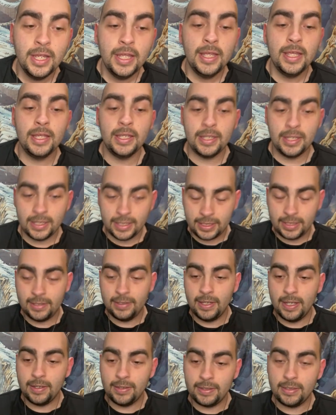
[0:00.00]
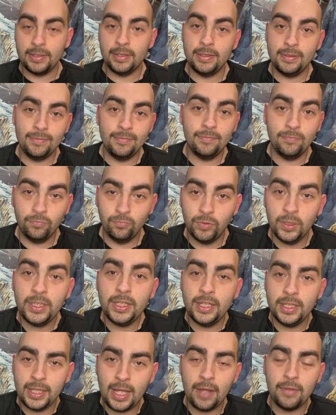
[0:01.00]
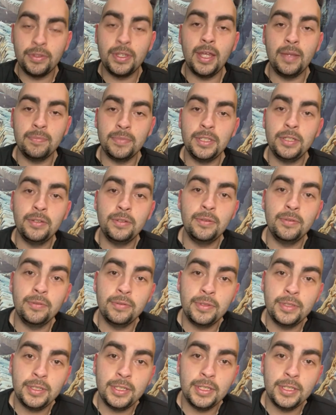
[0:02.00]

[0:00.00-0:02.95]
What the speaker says: It really allowed them to